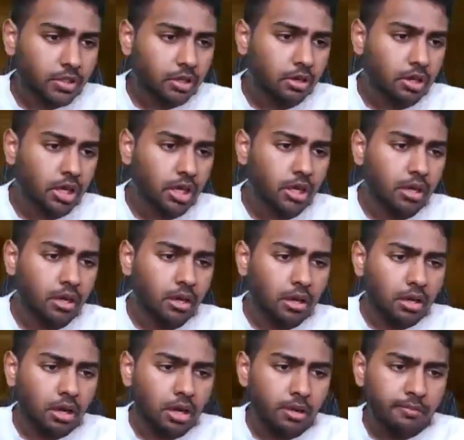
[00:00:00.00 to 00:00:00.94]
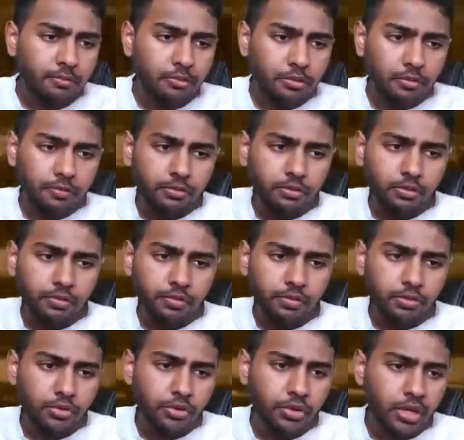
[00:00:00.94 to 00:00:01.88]
Okay, up forward
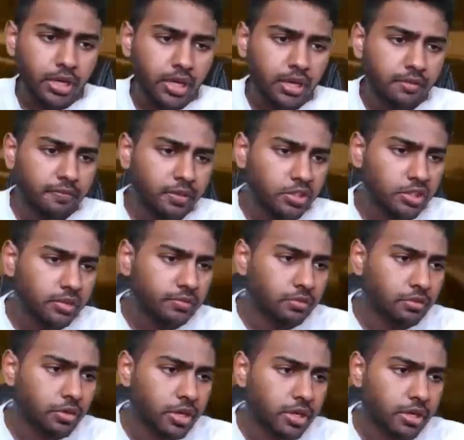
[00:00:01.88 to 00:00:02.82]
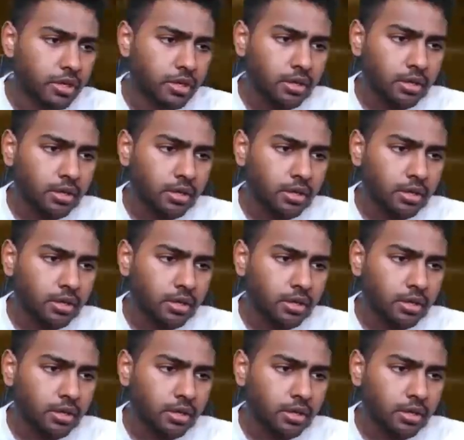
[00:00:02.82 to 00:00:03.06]
4-4, again fishing for it.